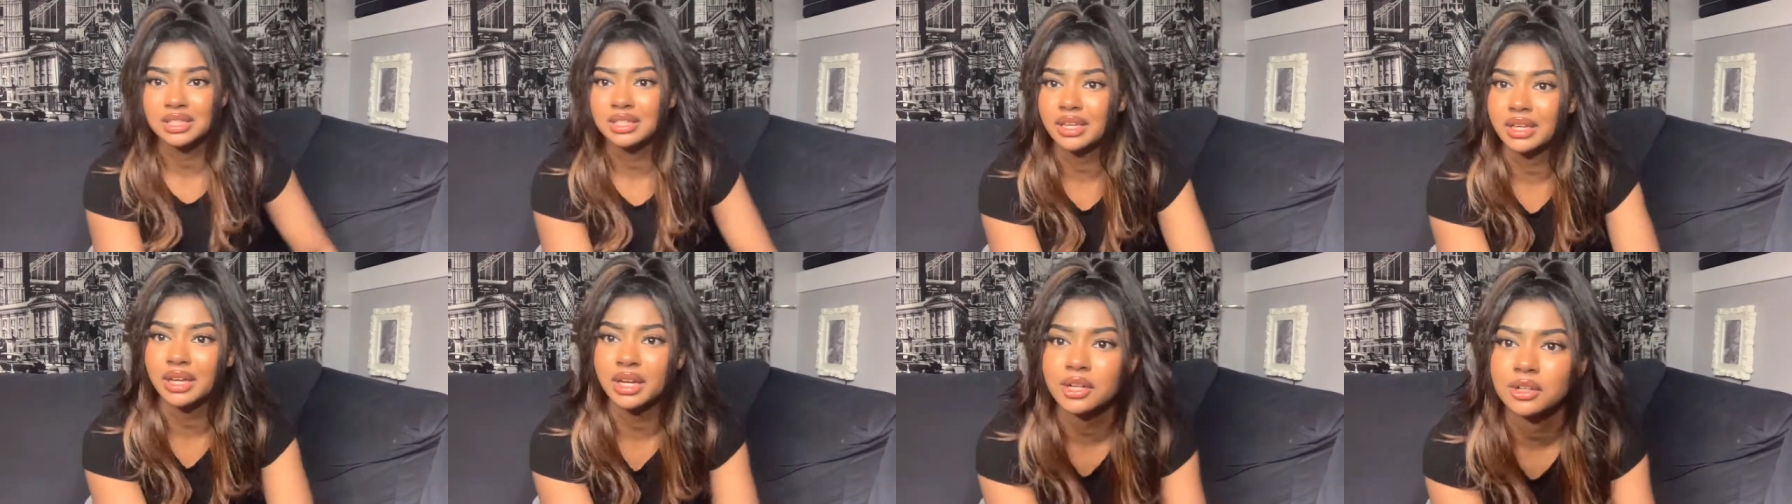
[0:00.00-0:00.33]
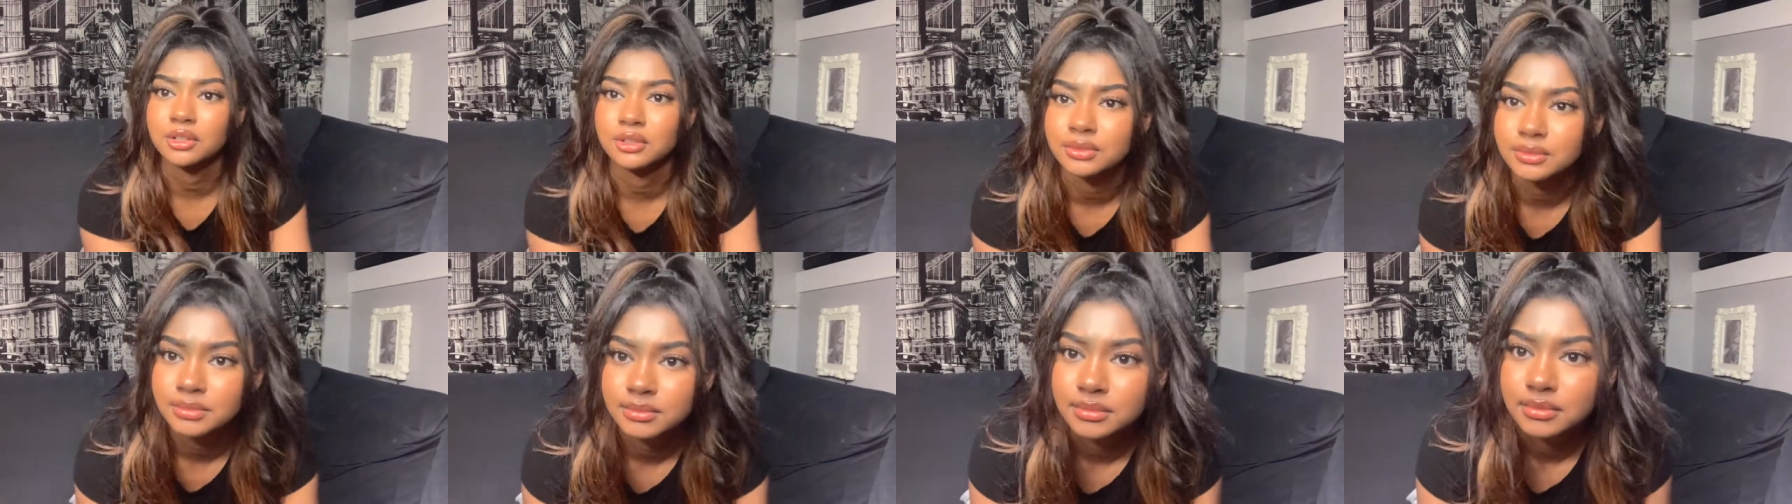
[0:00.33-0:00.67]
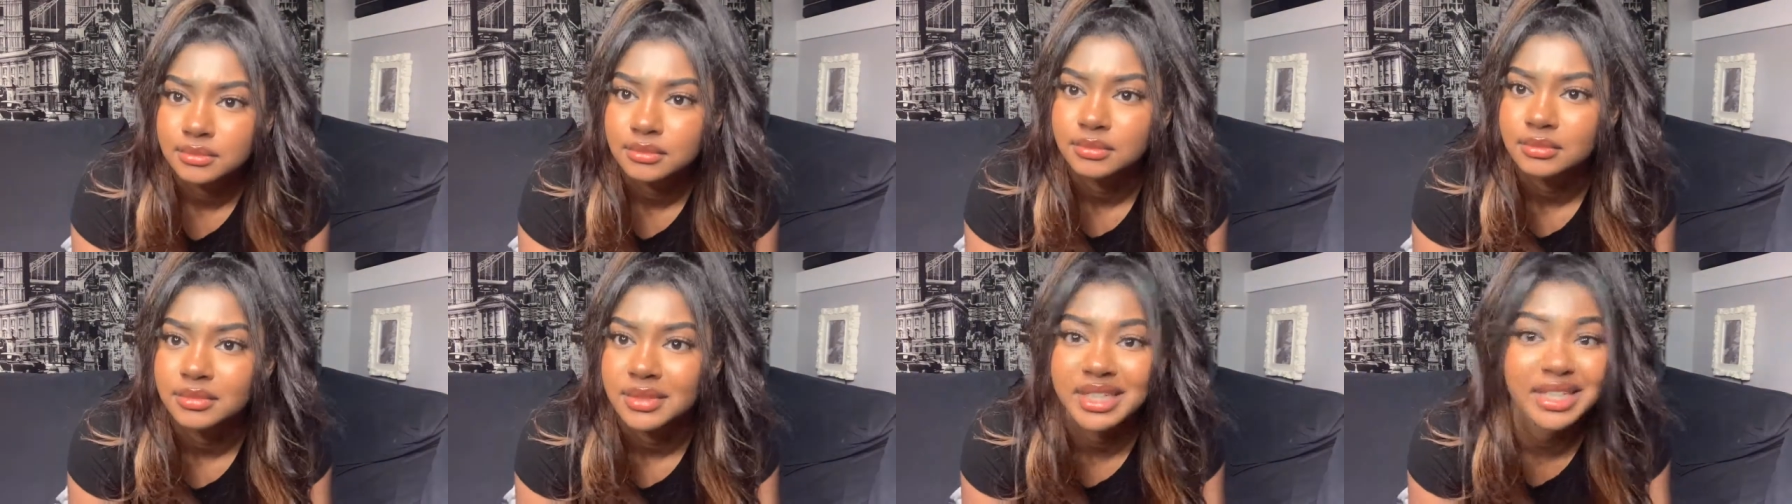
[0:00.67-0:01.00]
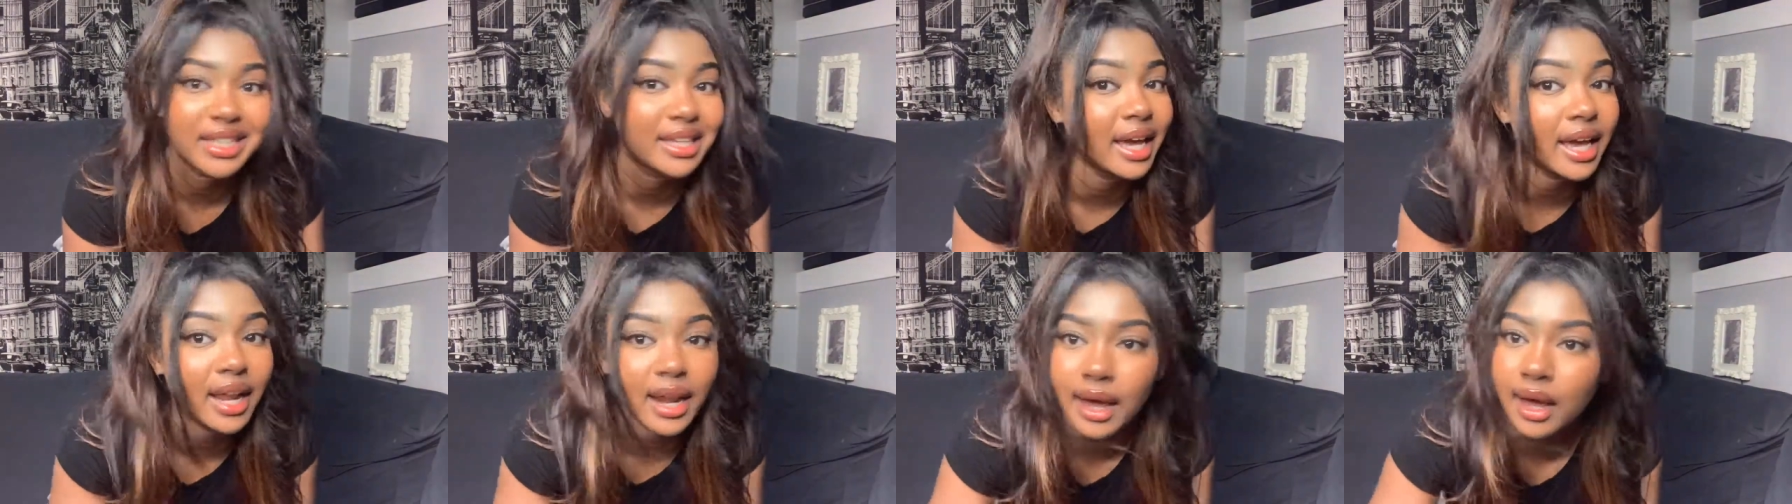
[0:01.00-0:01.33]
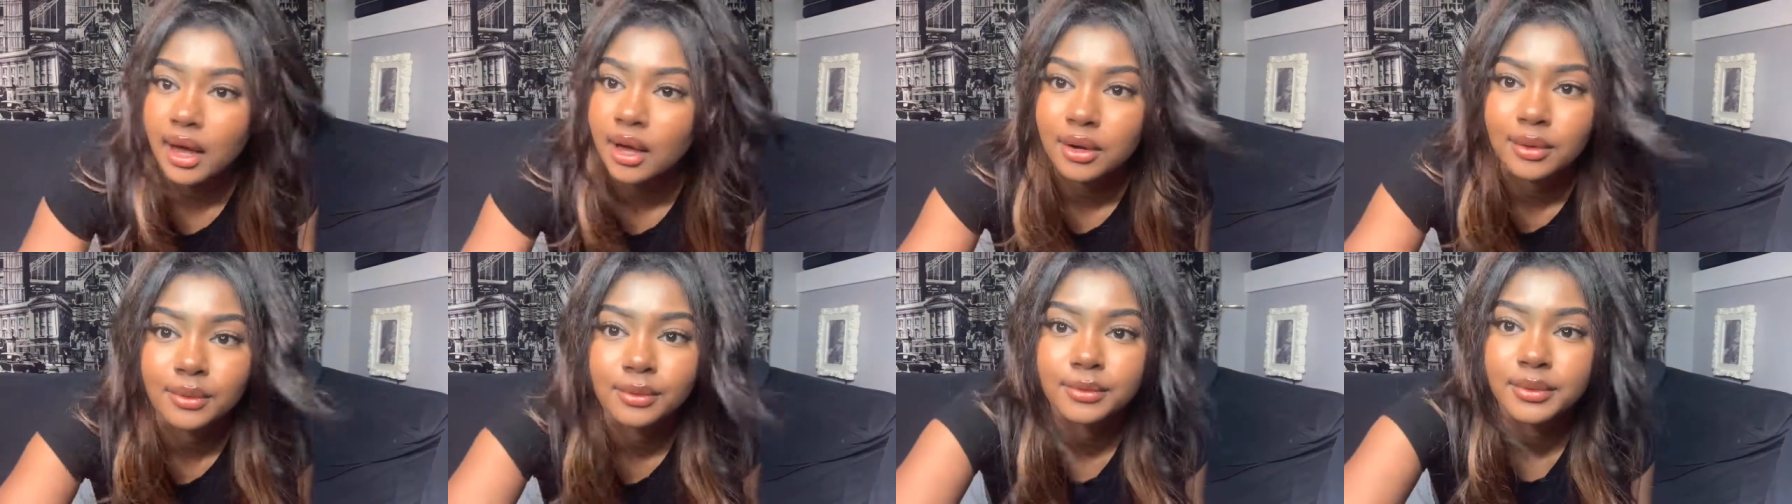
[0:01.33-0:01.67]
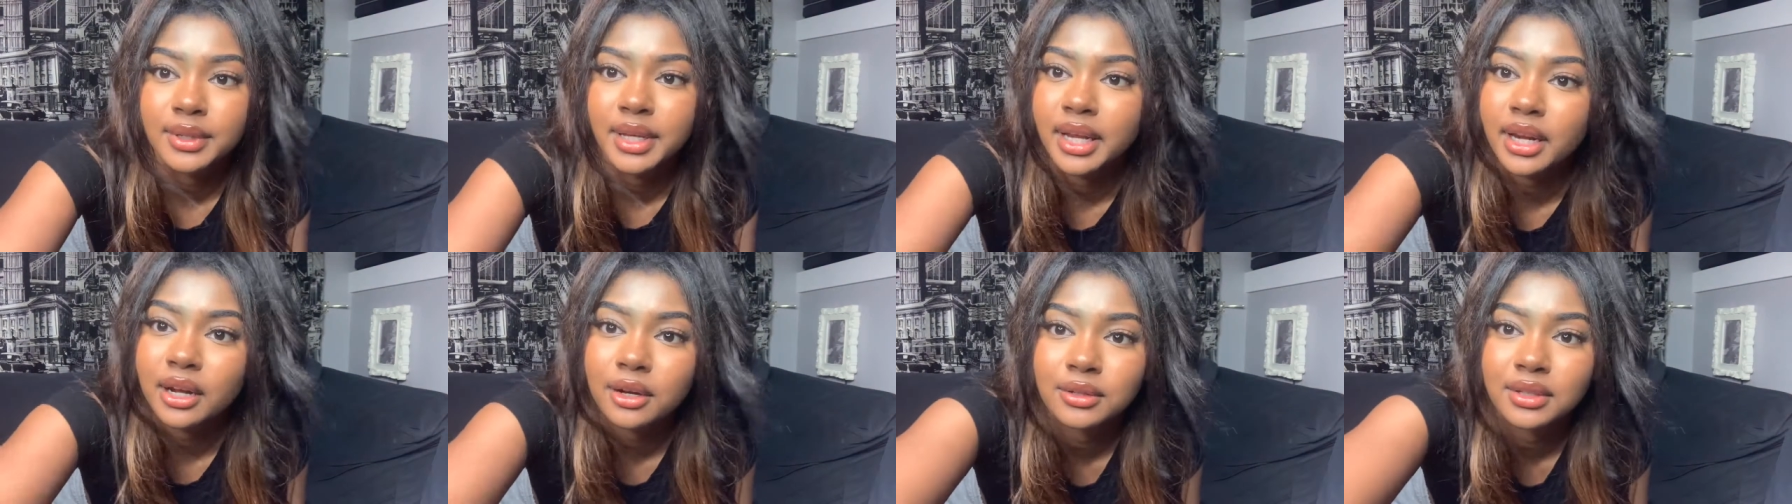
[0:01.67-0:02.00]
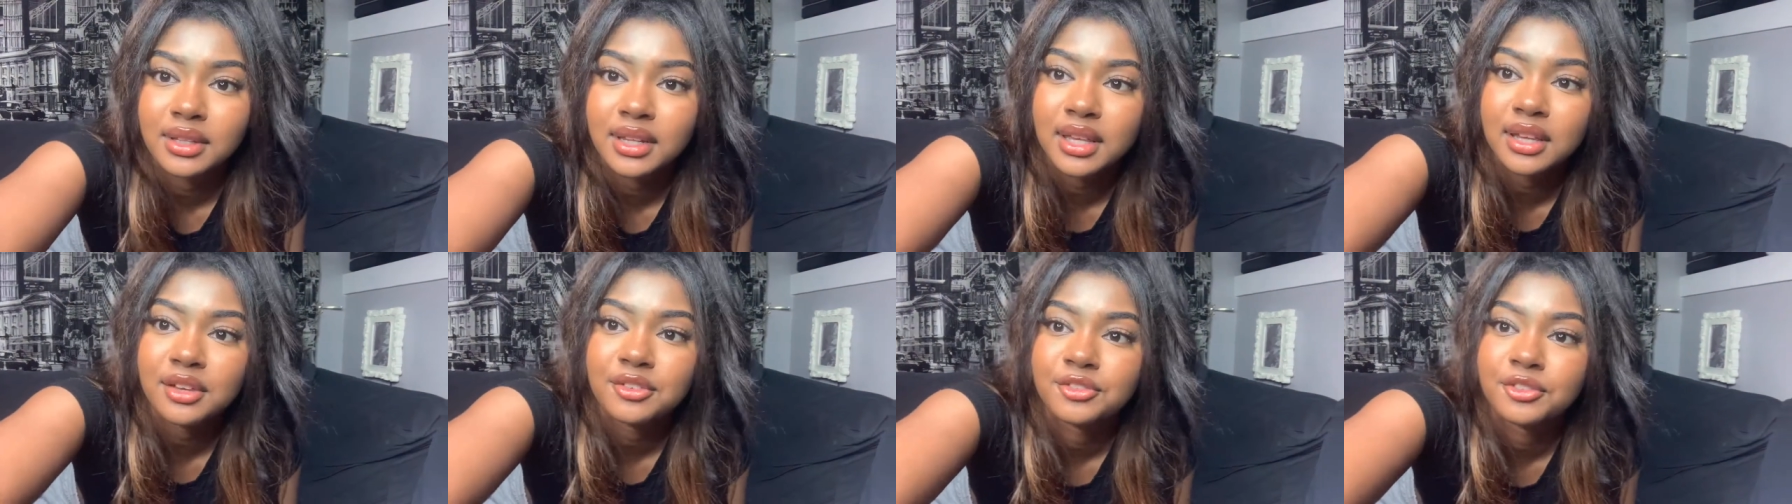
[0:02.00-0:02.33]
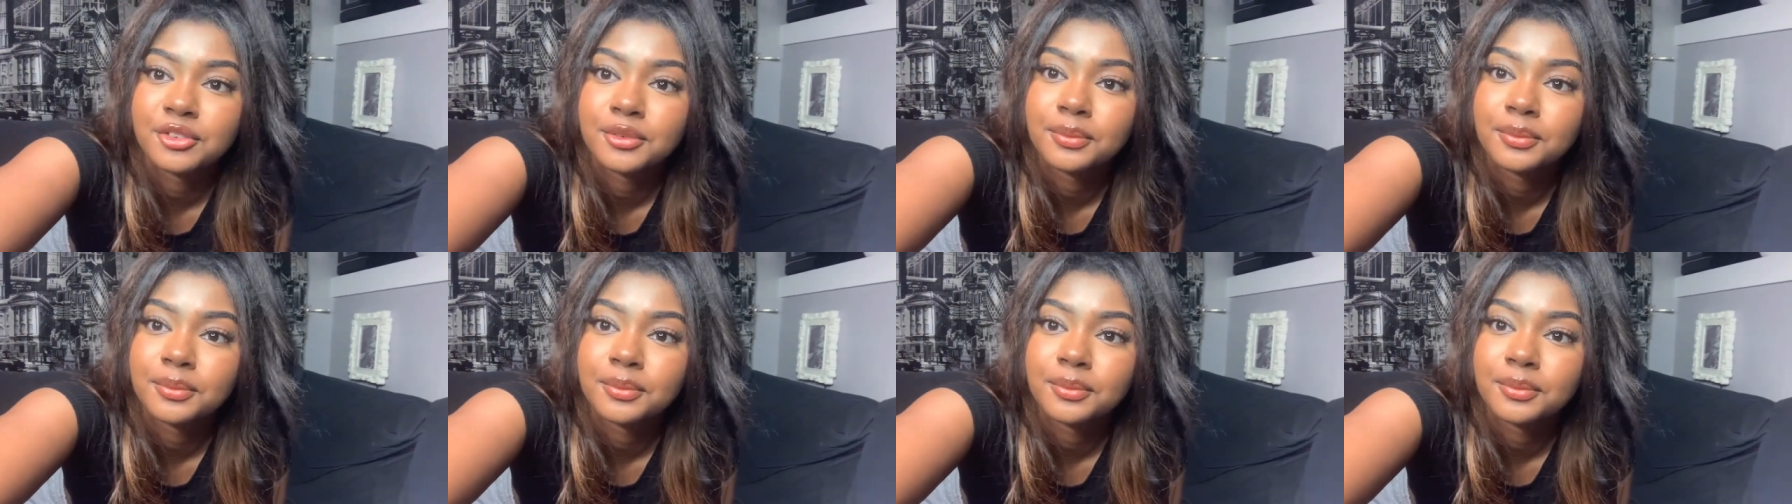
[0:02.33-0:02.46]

Get out. Get out. Get out. Leave.